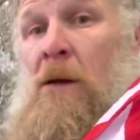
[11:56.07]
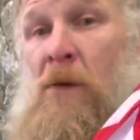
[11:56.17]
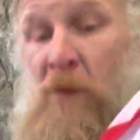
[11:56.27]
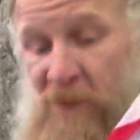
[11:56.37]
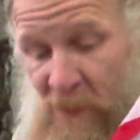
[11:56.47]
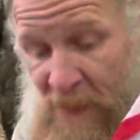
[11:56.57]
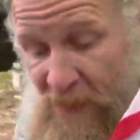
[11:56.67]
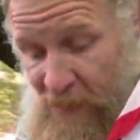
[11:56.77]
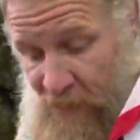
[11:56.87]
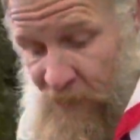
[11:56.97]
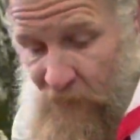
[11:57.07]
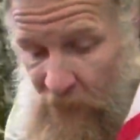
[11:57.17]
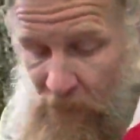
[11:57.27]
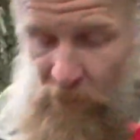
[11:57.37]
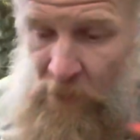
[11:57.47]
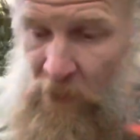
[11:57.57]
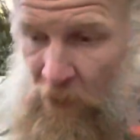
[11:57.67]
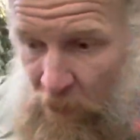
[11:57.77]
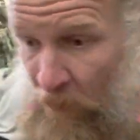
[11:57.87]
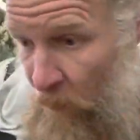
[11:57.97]
Which means that we
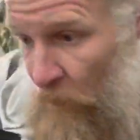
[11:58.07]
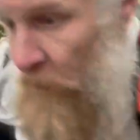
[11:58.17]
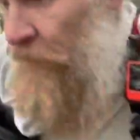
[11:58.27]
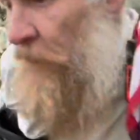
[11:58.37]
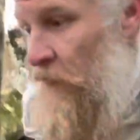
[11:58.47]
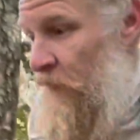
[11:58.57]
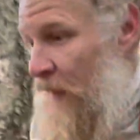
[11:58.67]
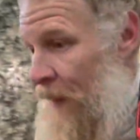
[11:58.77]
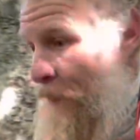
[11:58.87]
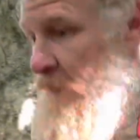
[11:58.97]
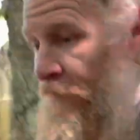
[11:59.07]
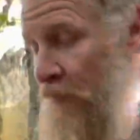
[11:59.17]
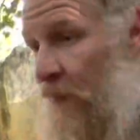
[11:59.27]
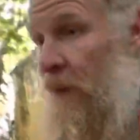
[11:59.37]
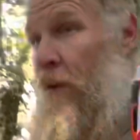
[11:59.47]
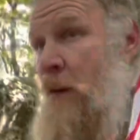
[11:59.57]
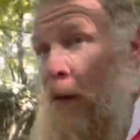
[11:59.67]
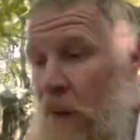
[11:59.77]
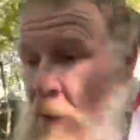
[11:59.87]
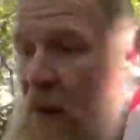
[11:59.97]
are almost to the top of
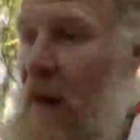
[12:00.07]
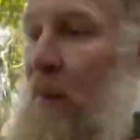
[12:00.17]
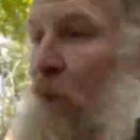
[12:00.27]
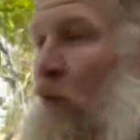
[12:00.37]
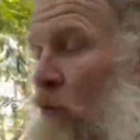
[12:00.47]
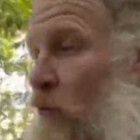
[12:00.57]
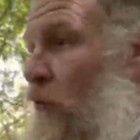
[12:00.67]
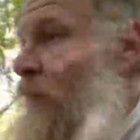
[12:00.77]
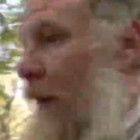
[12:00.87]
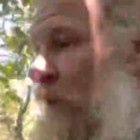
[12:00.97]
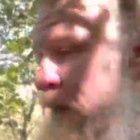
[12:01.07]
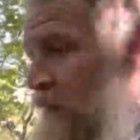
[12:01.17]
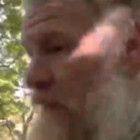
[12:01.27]
Apple Orchard Mountain.